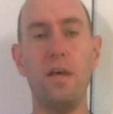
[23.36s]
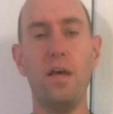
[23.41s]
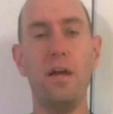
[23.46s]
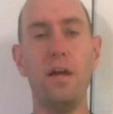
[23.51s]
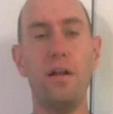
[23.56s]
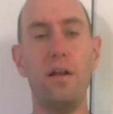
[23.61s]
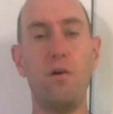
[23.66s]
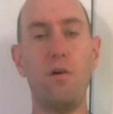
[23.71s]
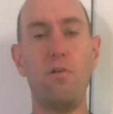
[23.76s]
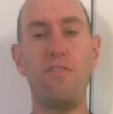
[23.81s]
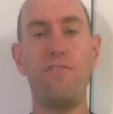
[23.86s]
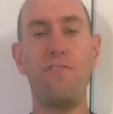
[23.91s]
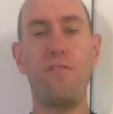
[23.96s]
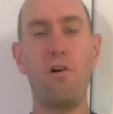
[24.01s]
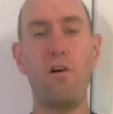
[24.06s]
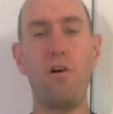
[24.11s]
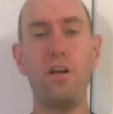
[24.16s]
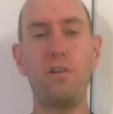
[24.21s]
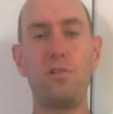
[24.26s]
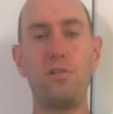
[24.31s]
Now,
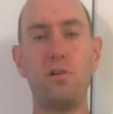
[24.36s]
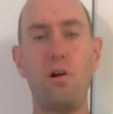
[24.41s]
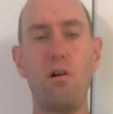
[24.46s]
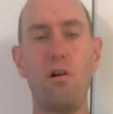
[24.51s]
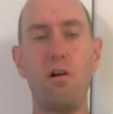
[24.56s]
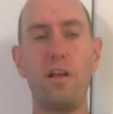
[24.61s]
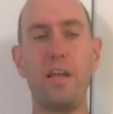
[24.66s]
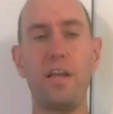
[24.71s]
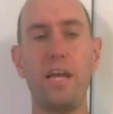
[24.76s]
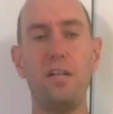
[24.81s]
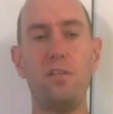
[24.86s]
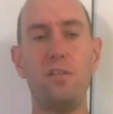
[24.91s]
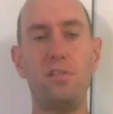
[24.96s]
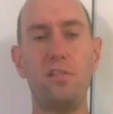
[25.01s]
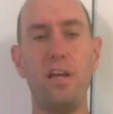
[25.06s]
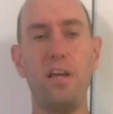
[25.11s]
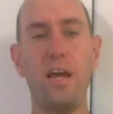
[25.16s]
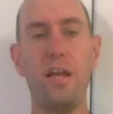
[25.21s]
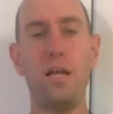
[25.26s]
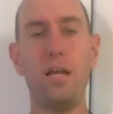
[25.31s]
referring to Hurricane
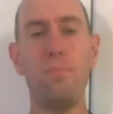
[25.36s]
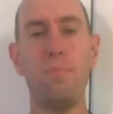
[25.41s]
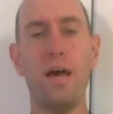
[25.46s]
Sandy,